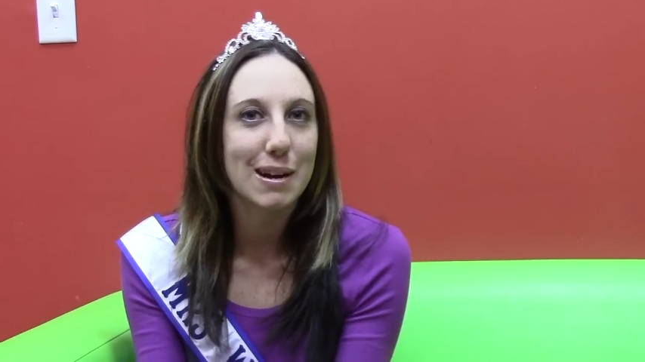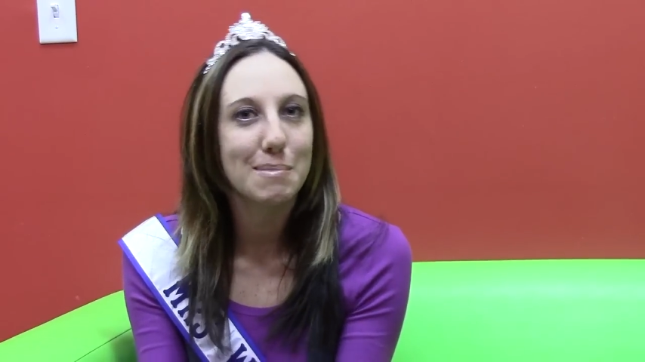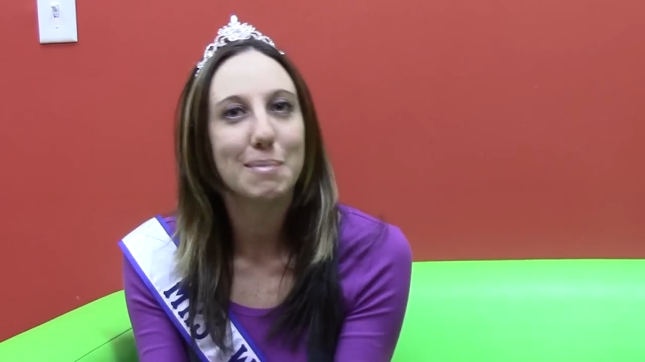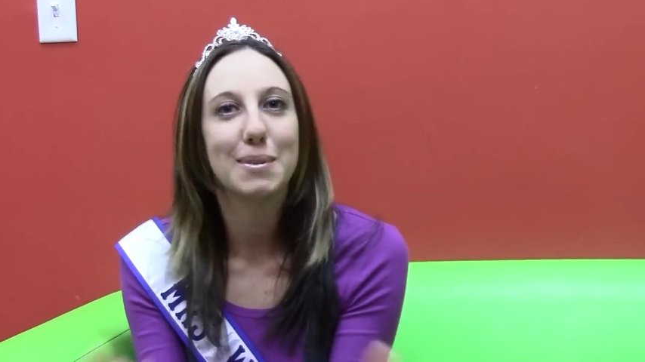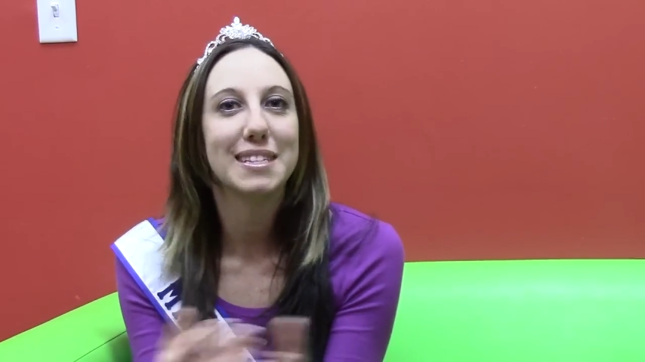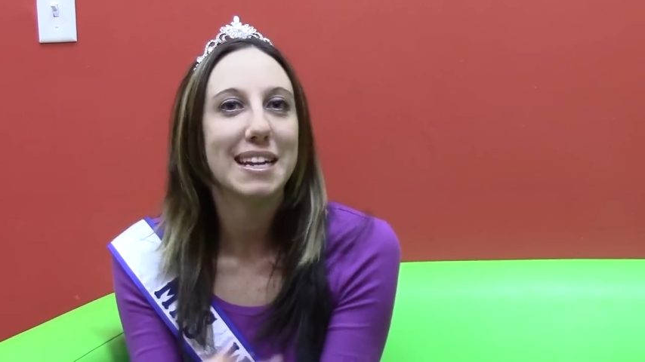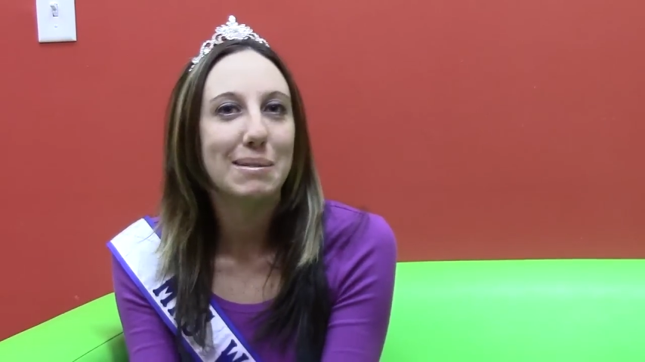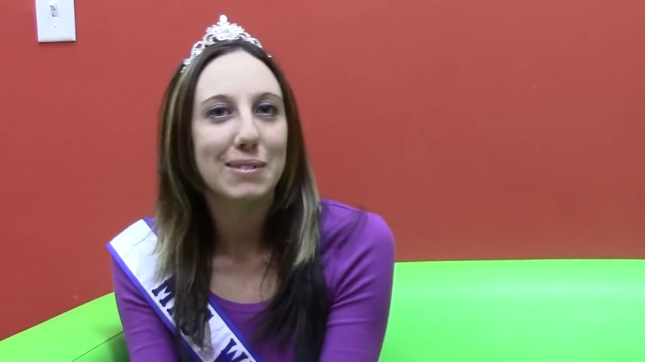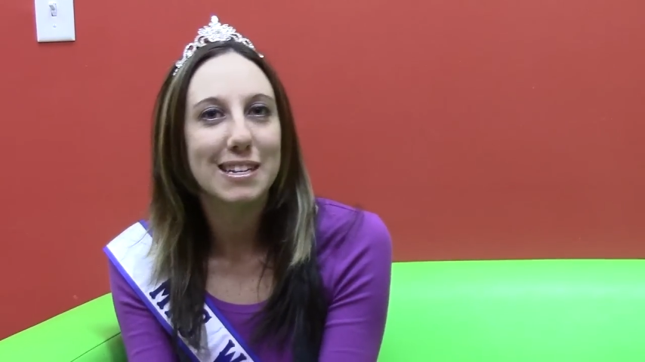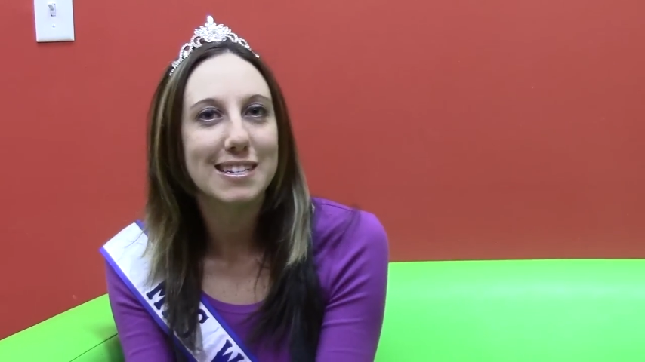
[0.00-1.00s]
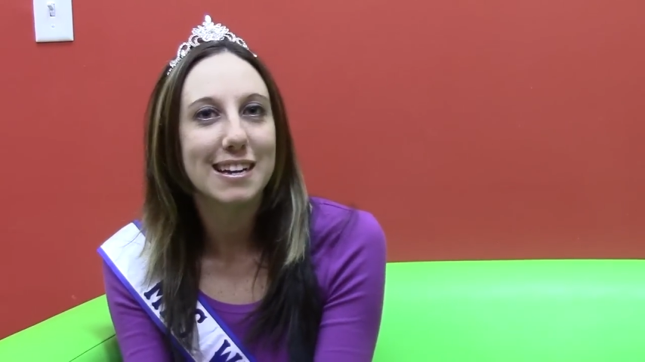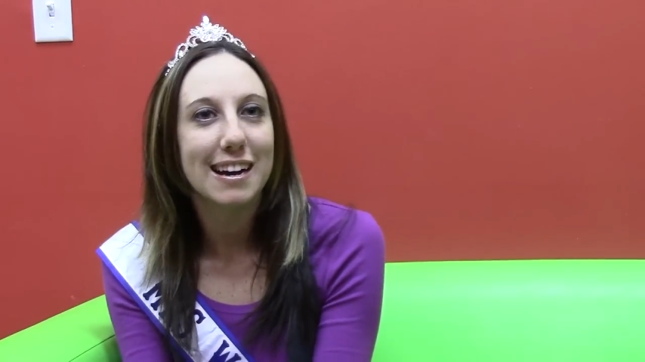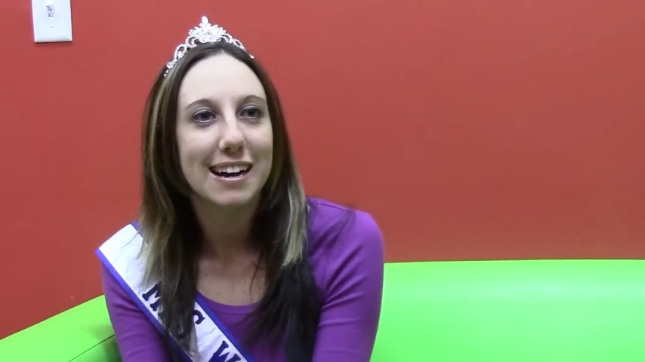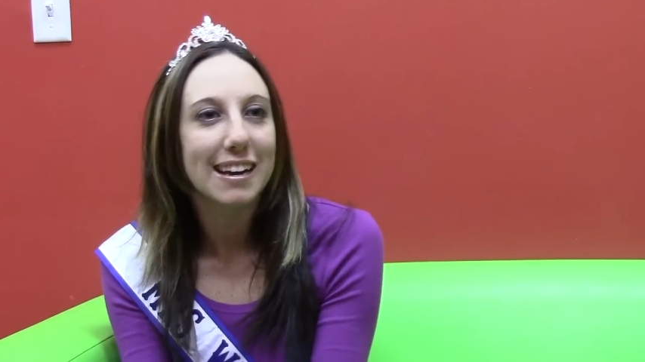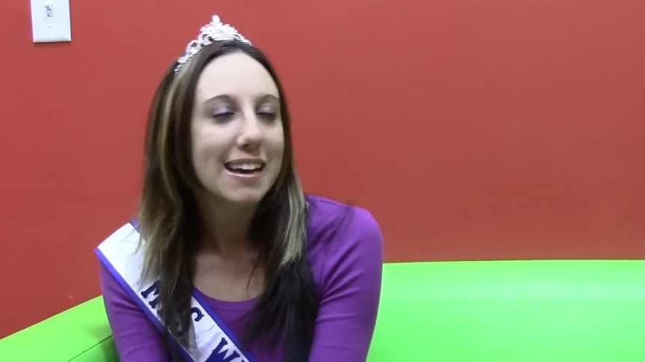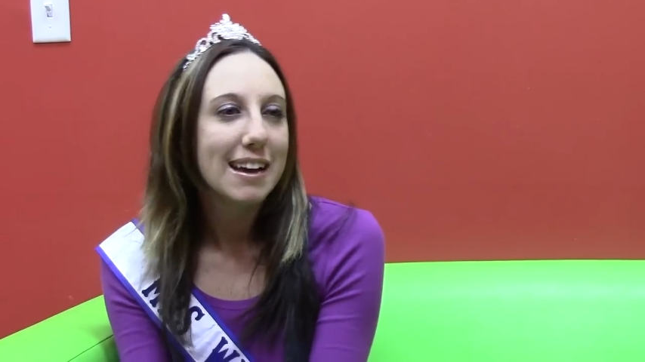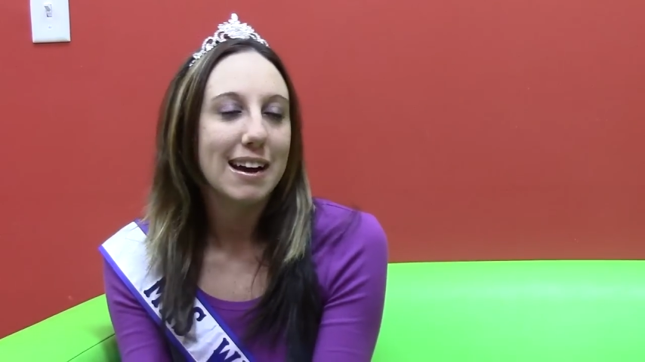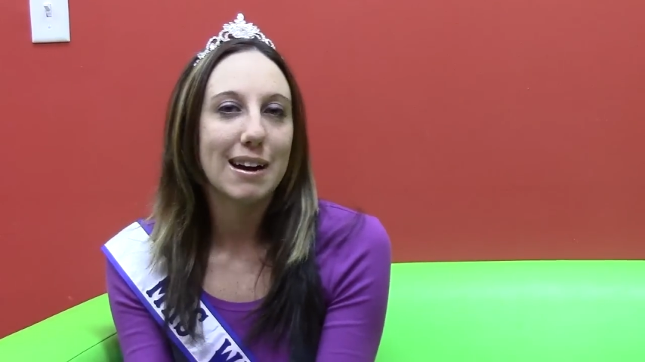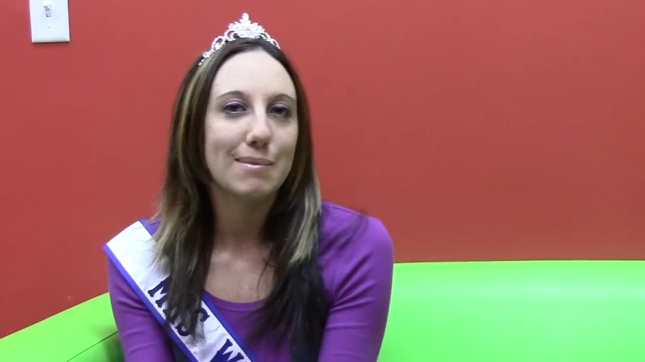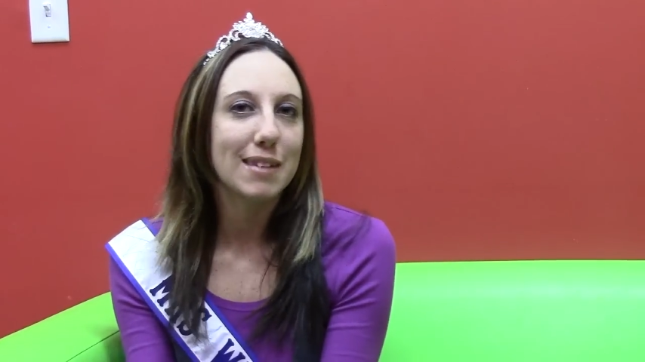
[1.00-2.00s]
I'm representing Wichita,
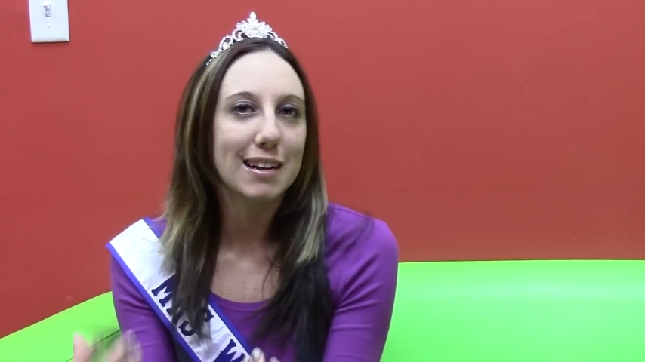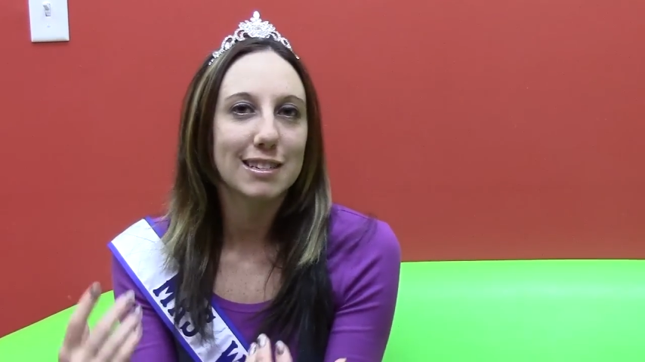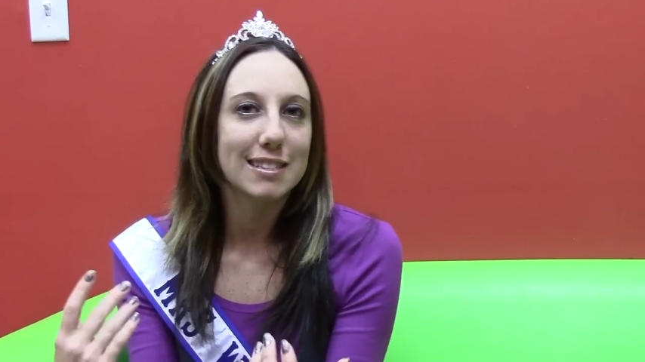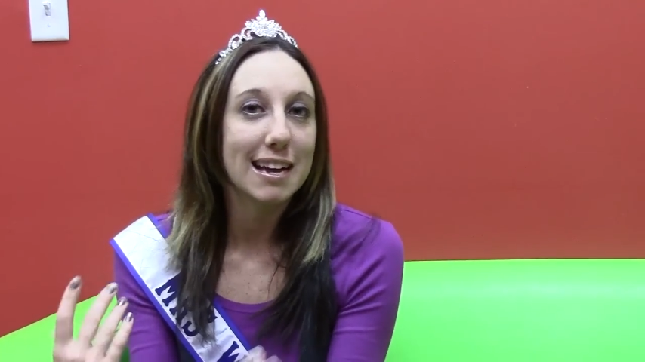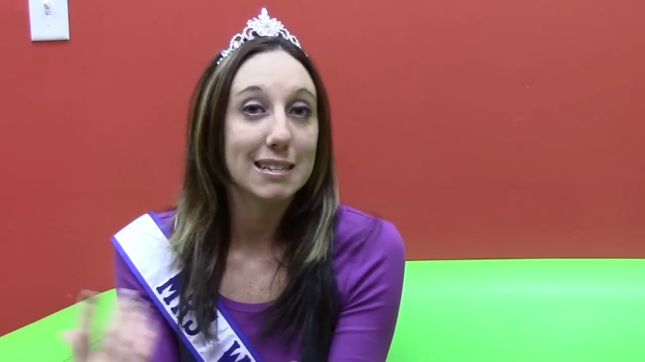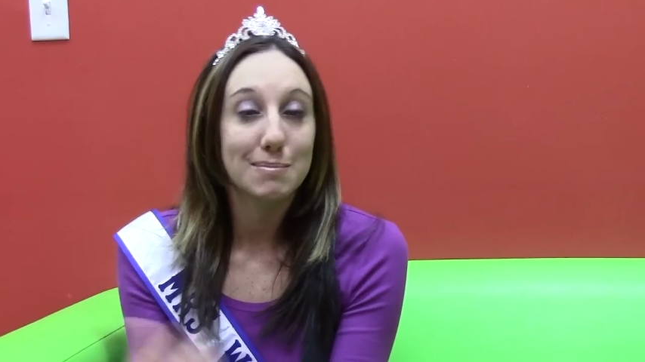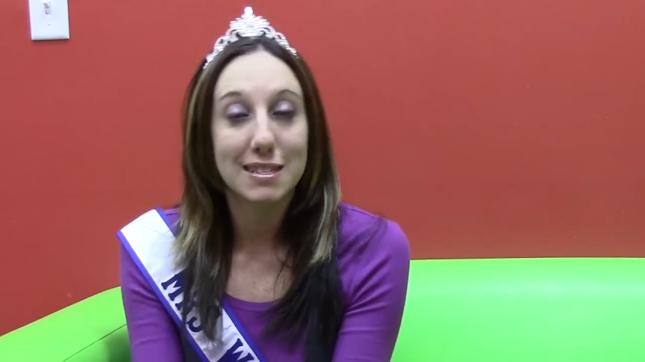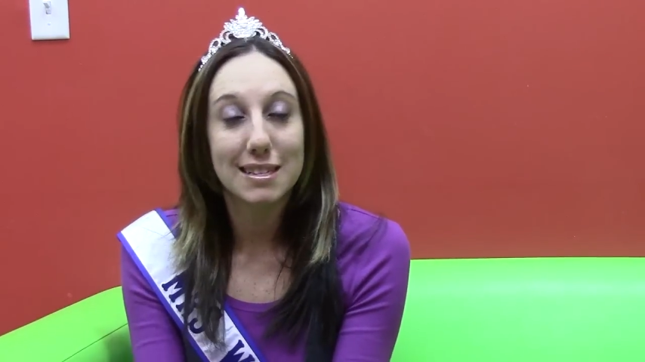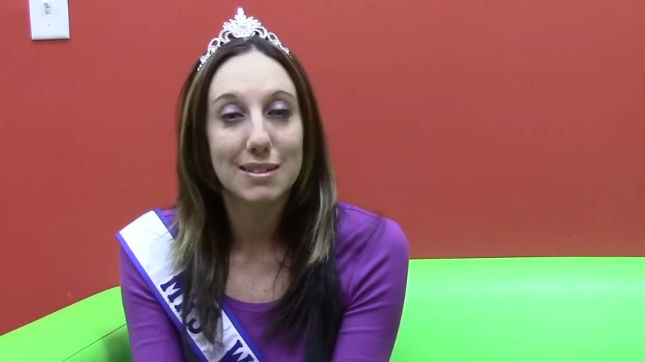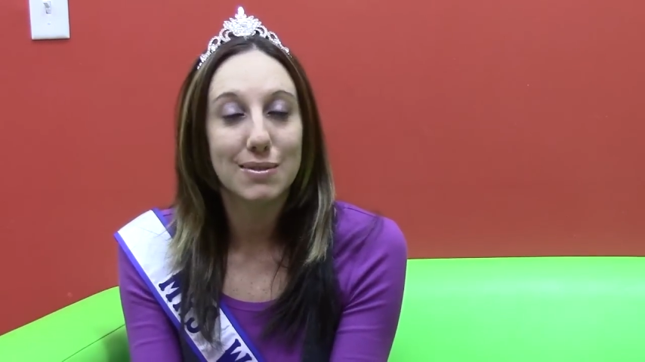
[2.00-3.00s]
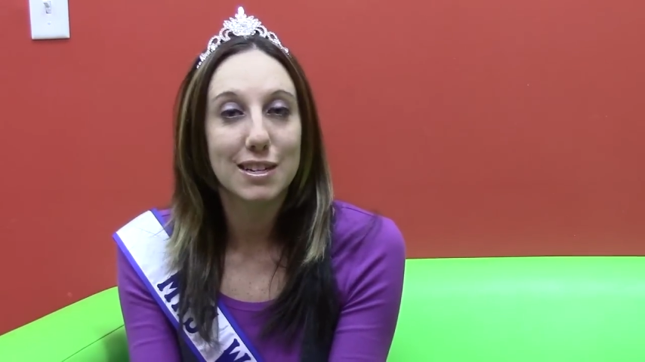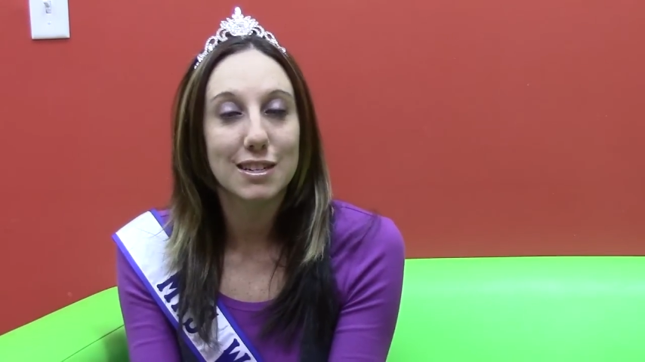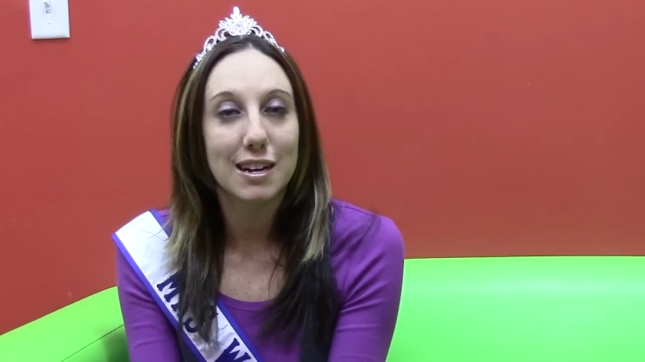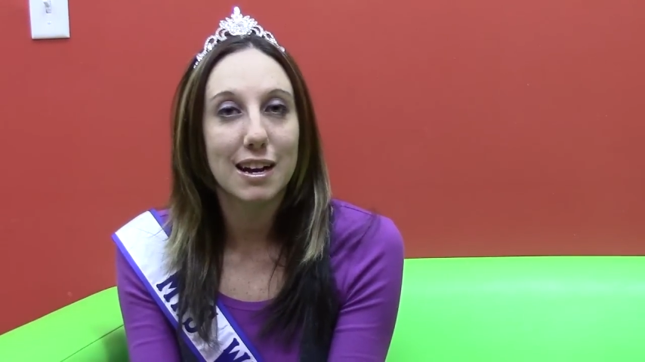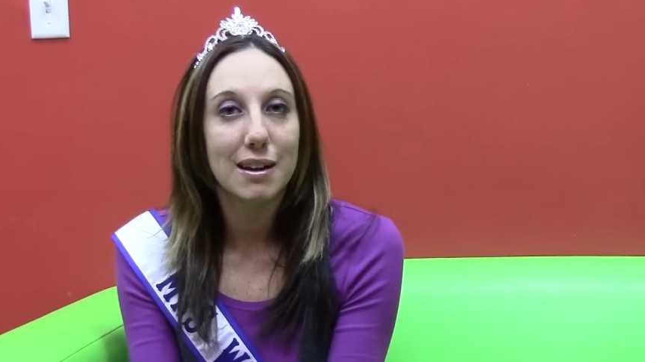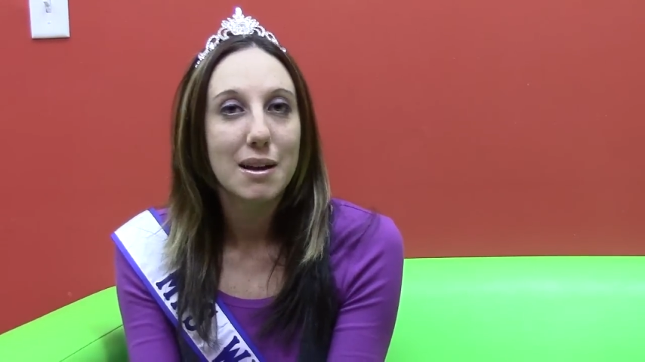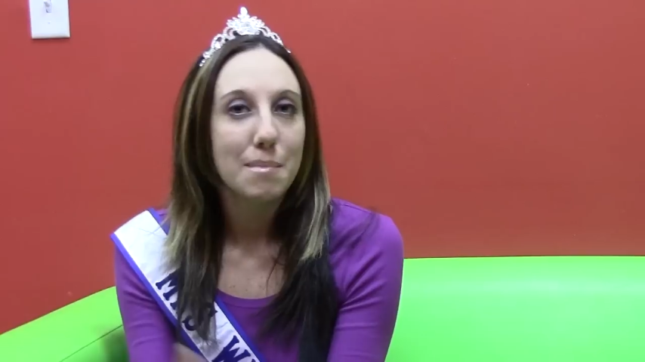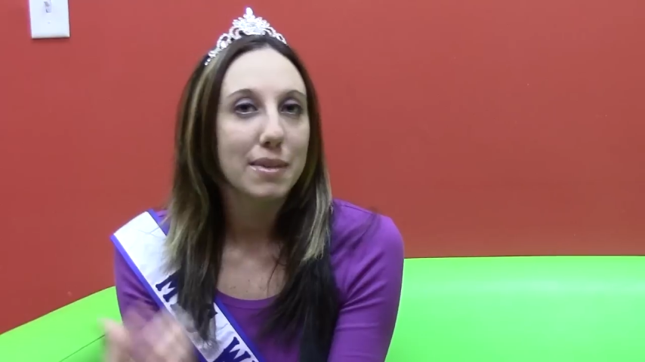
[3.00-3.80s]
not just as Mrs. Wichita,